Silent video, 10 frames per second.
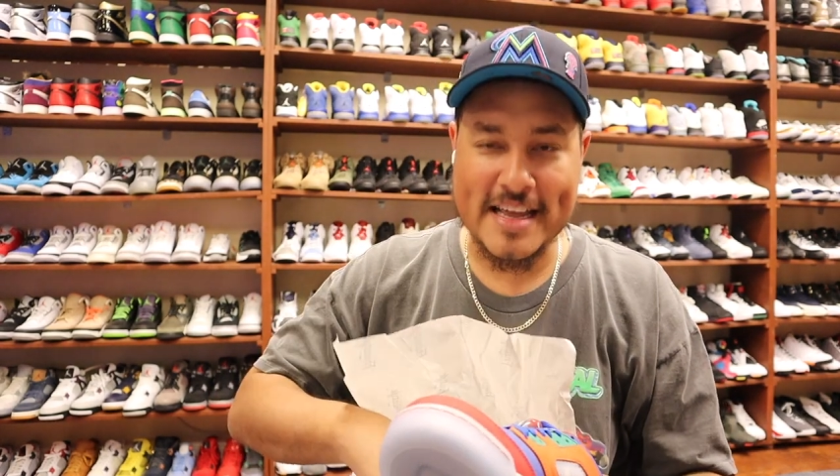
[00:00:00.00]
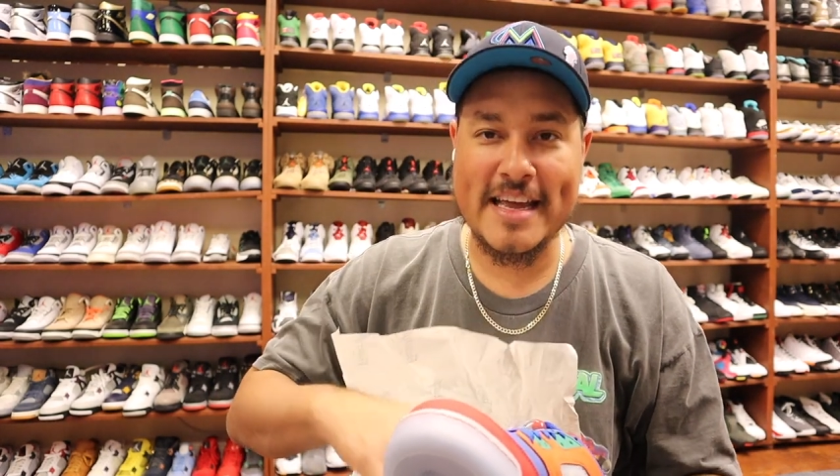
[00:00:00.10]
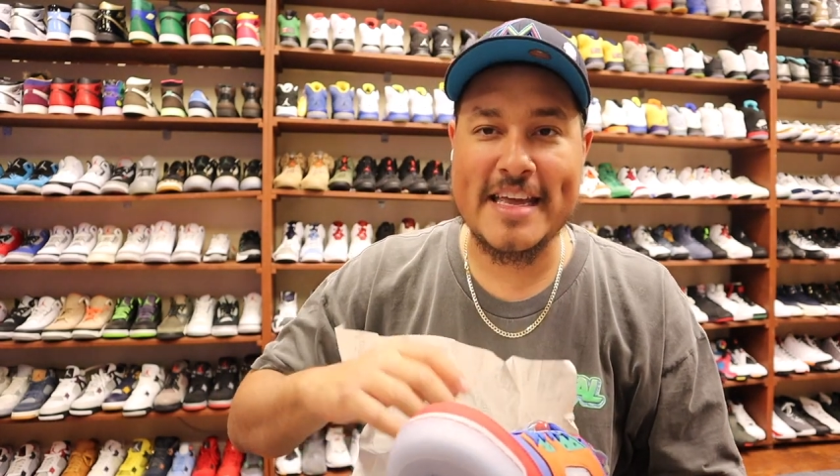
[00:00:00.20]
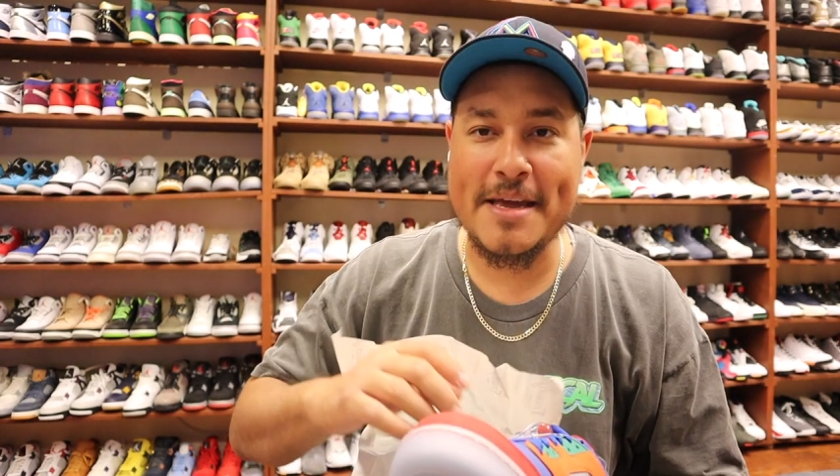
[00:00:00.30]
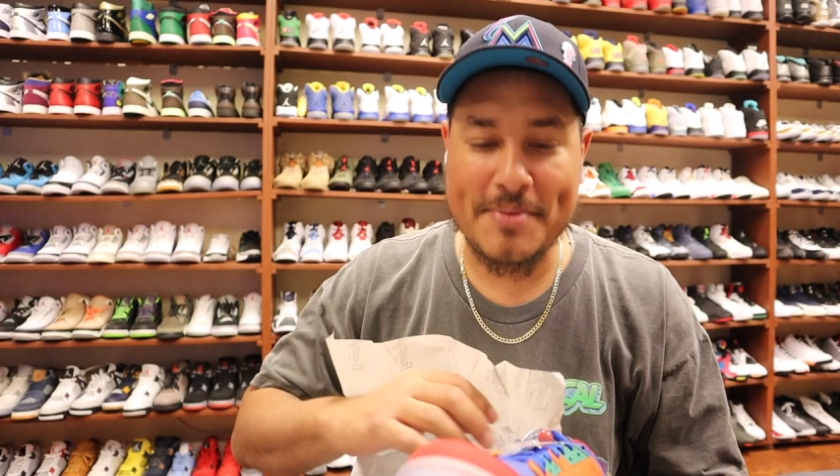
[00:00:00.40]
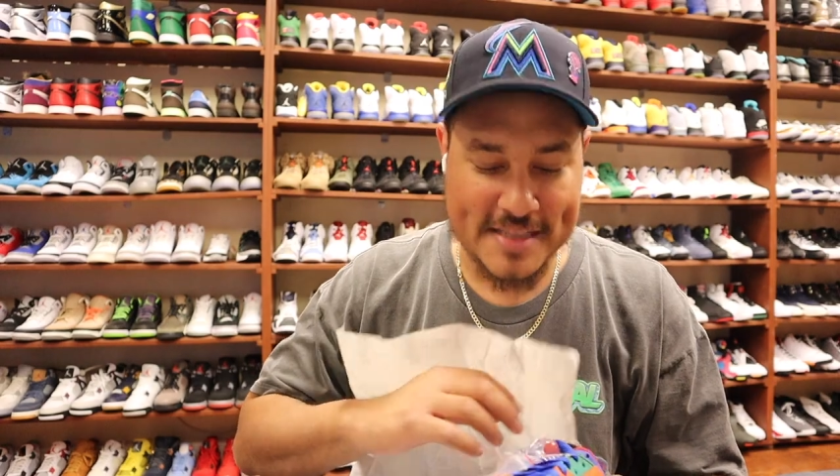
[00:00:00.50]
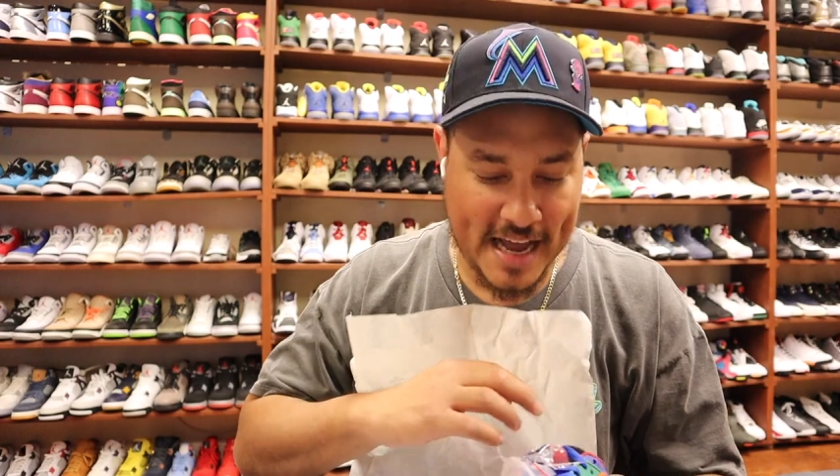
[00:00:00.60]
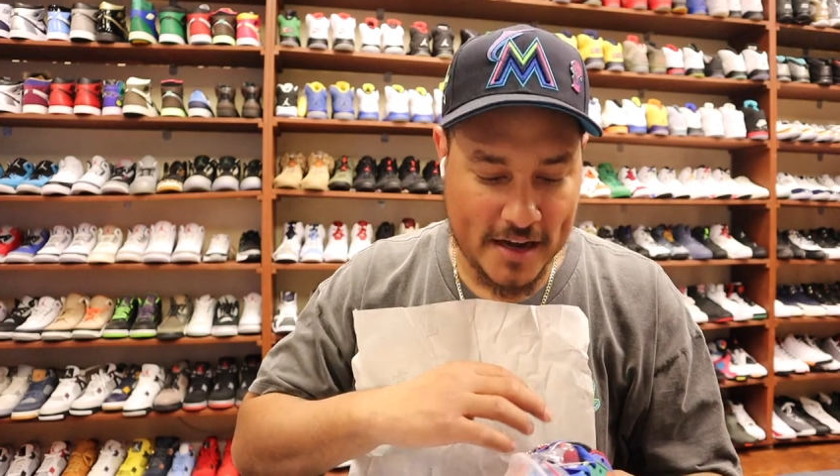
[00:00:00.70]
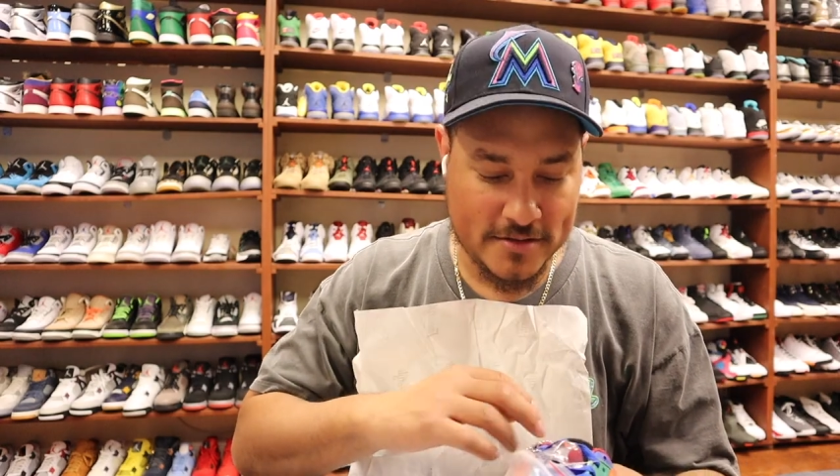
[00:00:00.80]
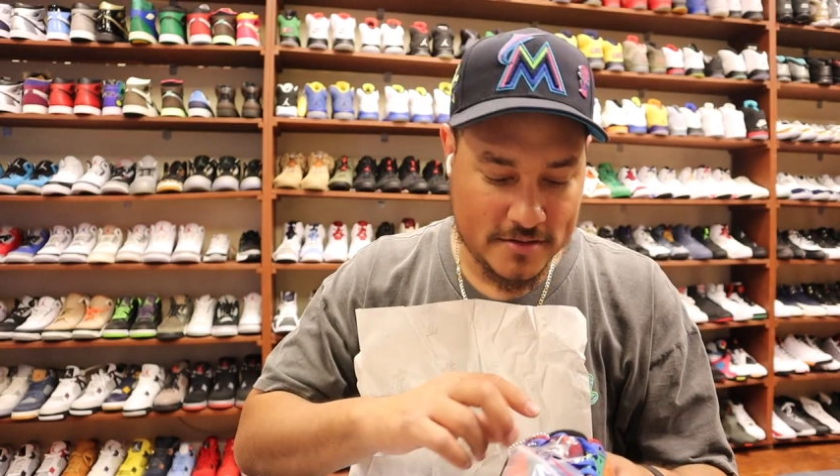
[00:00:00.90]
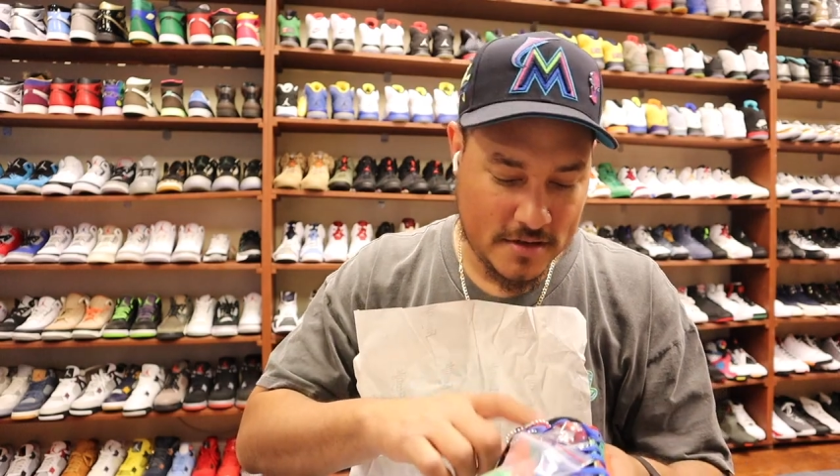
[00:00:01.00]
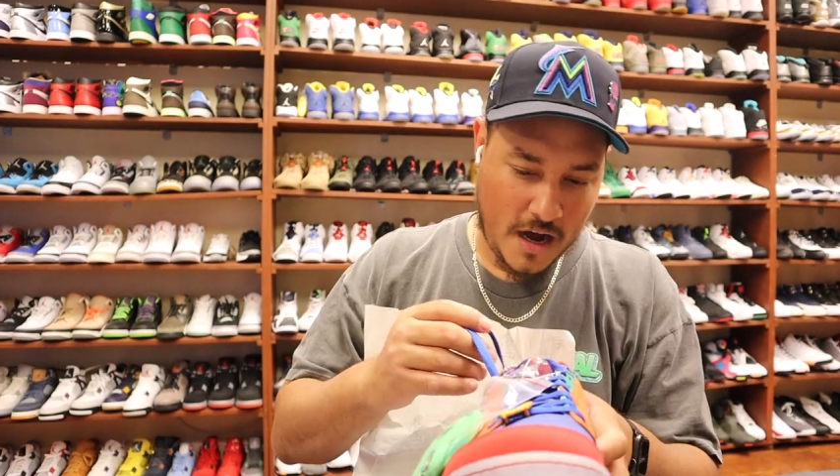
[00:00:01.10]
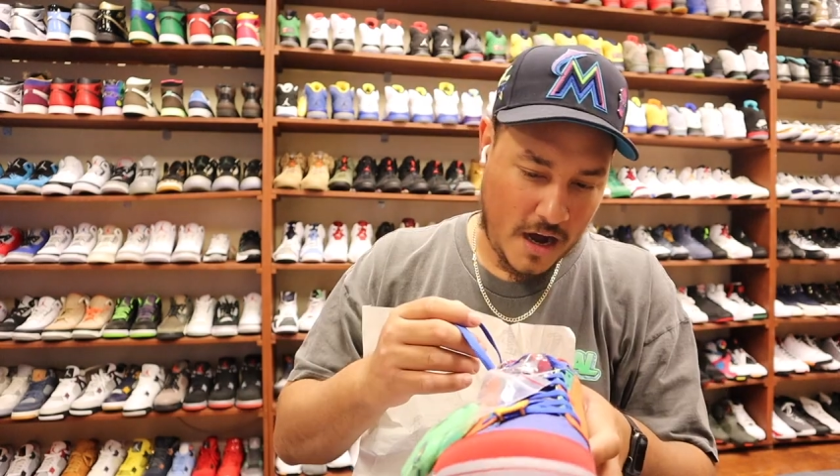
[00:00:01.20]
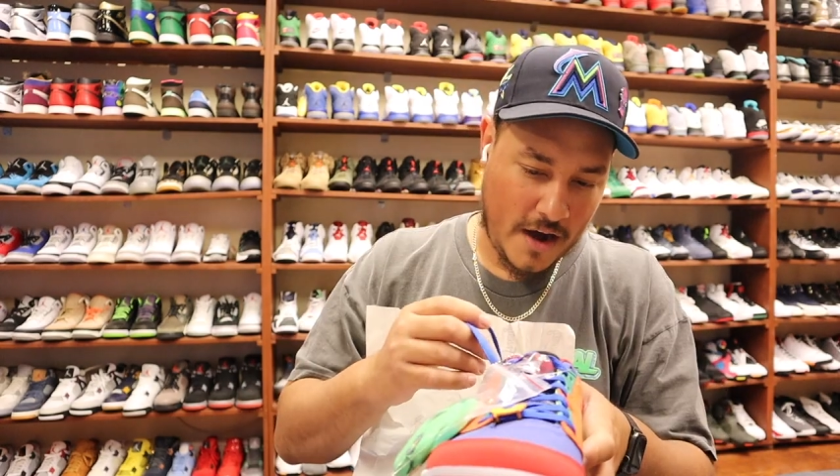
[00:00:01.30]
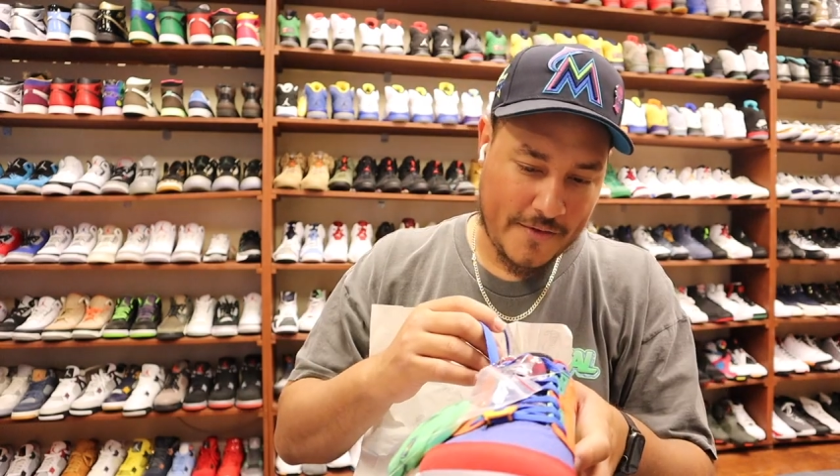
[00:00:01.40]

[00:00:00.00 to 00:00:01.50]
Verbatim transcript: can keep it down uh,